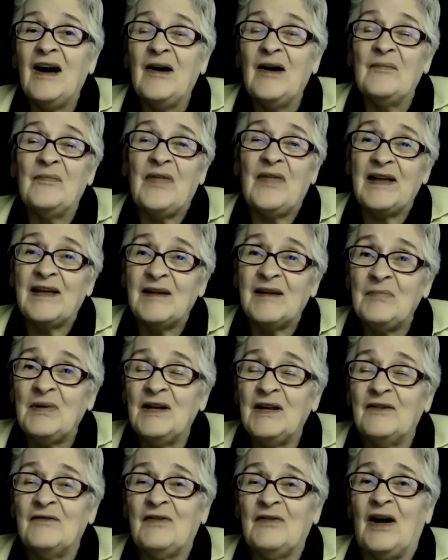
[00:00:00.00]
They can
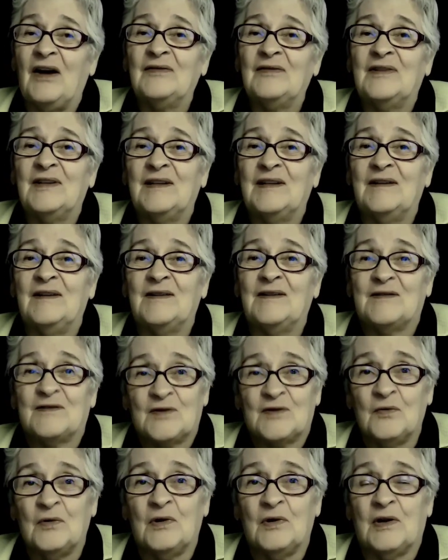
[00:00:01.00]
be involved in
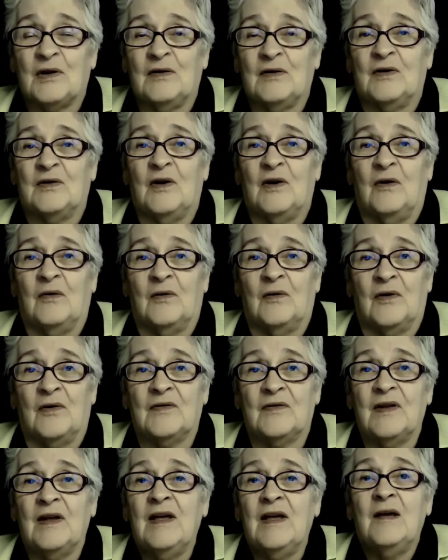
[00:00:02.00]
stewarding the
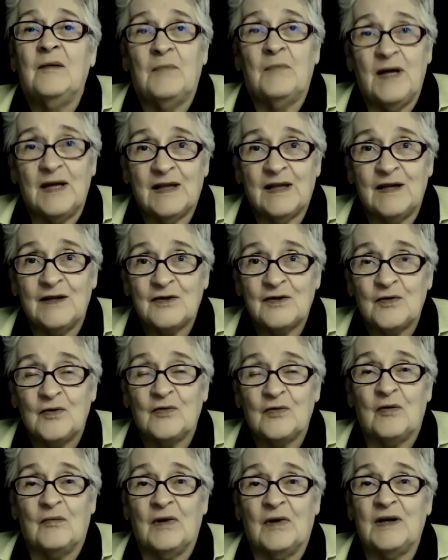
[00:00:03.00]
donors, making sure
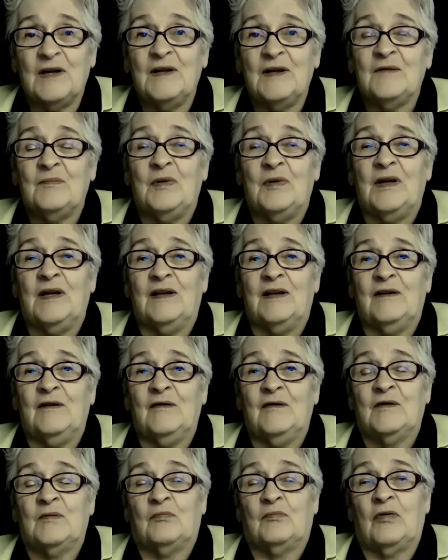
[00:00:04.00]
their money is being
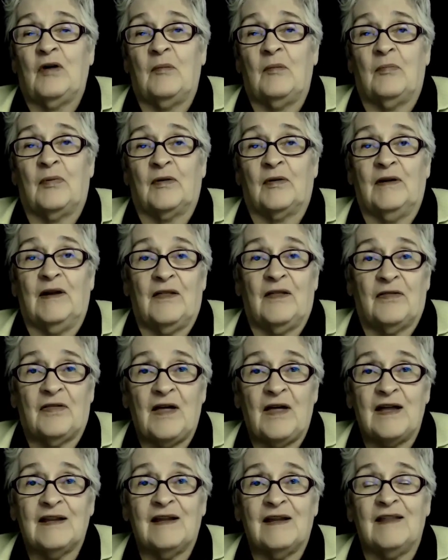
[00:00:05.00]
used properly,
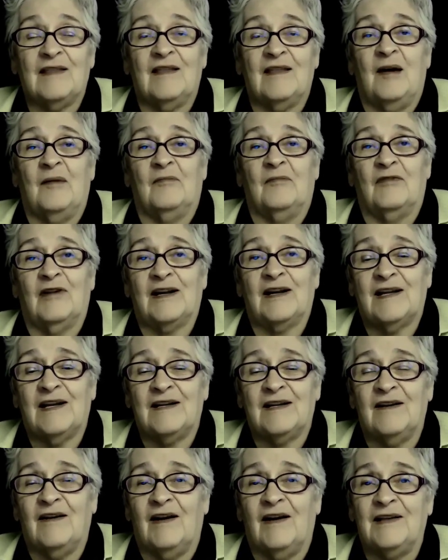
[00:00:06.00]
thanking them,
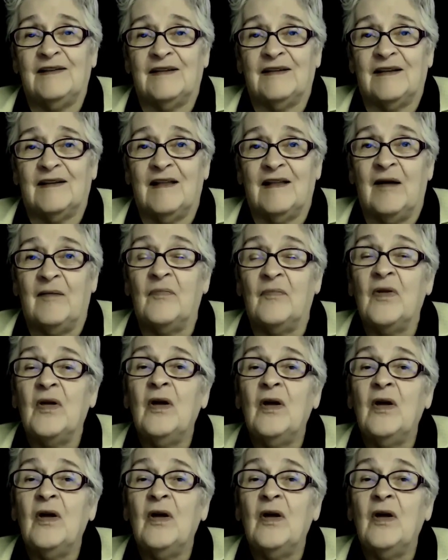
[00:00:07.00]
recognizing them.